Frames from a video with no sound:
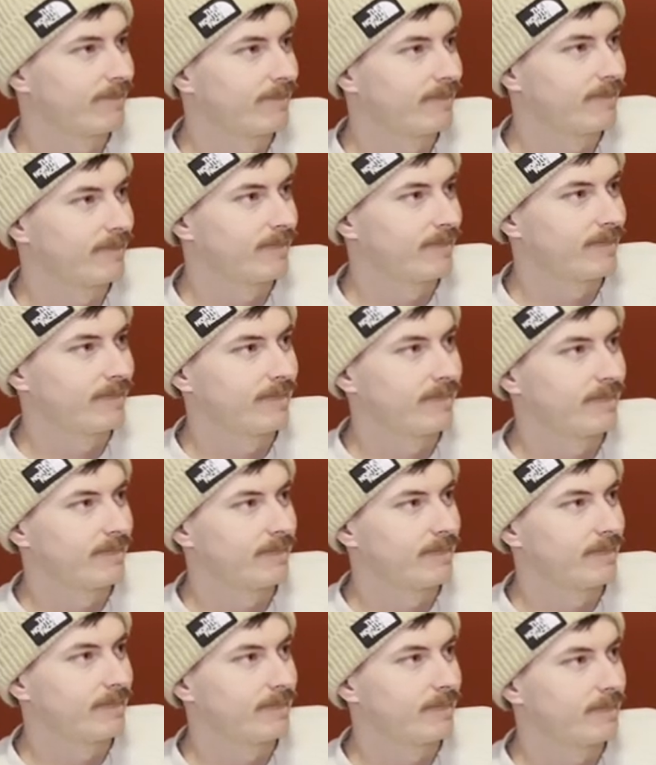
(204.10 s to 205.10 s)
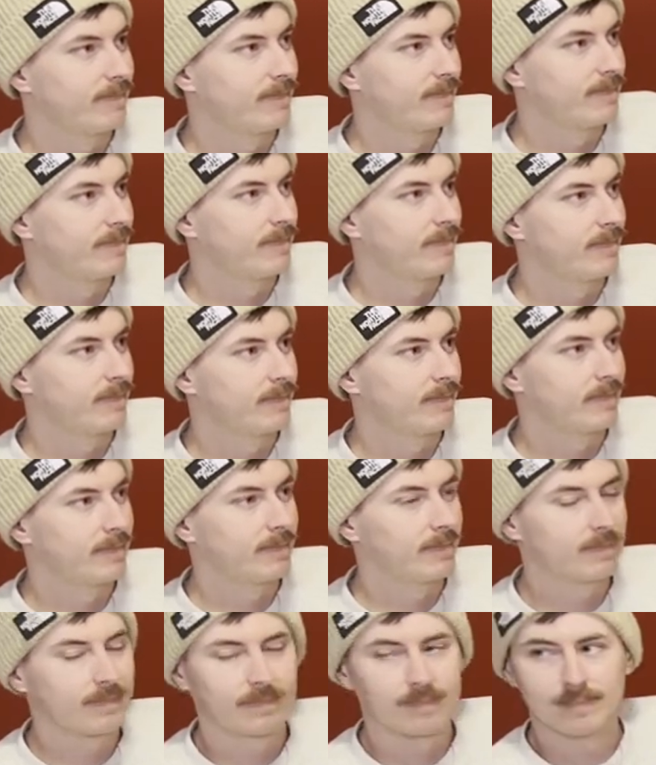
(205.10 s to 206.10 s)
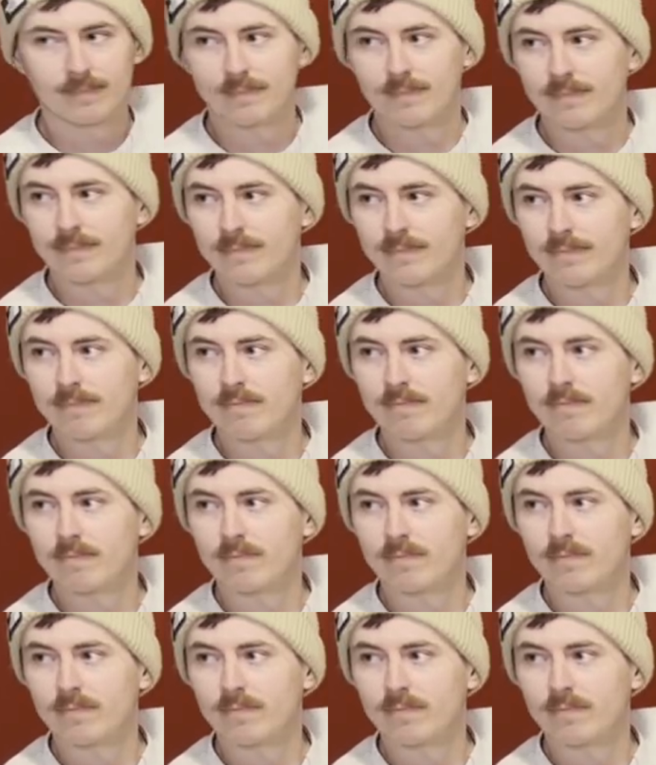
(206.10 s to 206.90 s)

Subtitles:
(not speaking)